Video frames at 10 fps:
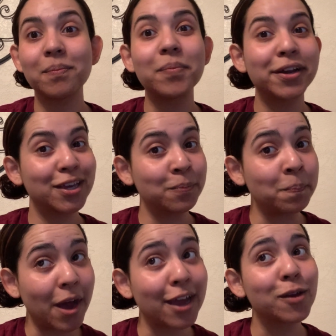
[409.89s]
But in
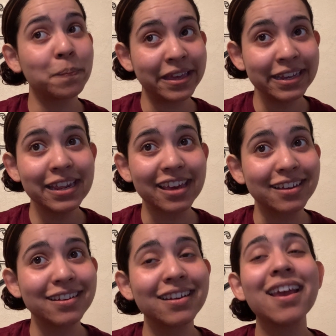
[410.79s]
my
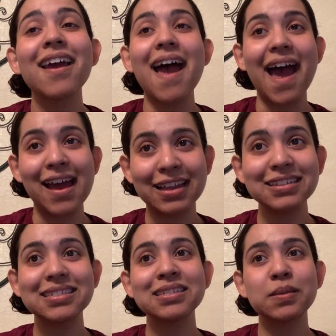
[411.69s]
opinion,
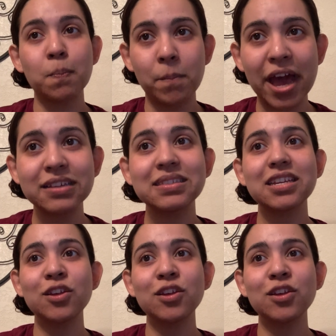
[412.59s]
Edison's best